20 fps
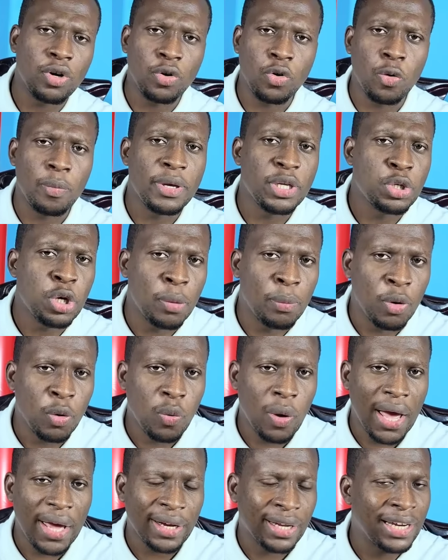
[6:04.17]
Kotoko be John
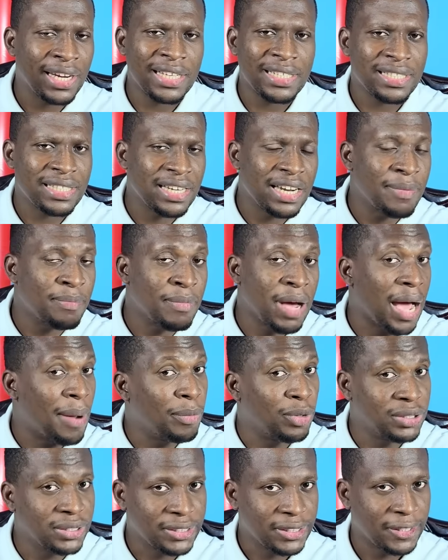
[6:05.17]
Mukwan and a list in
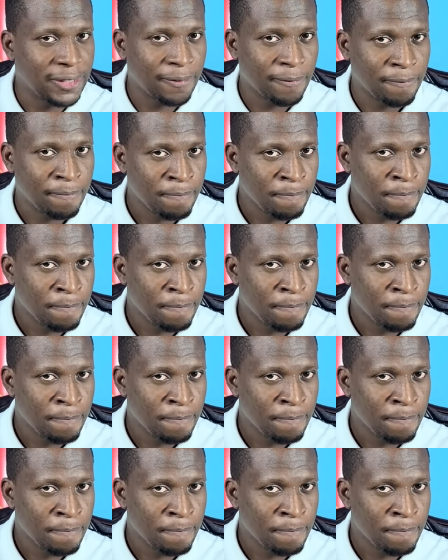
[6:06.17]
Mbabonte.